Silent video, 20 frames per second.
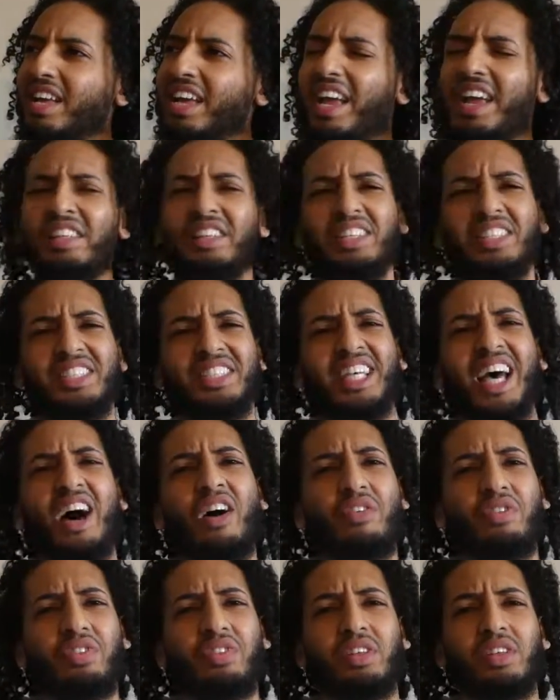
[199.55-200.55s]
In the
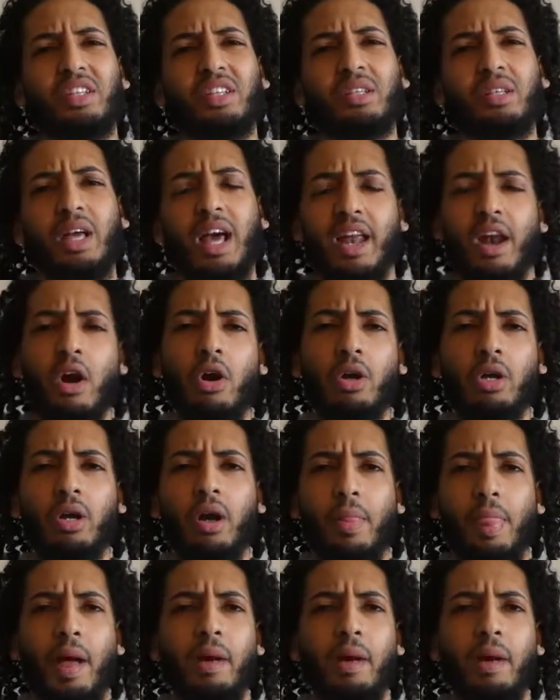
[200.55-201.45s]
south, Antarctica,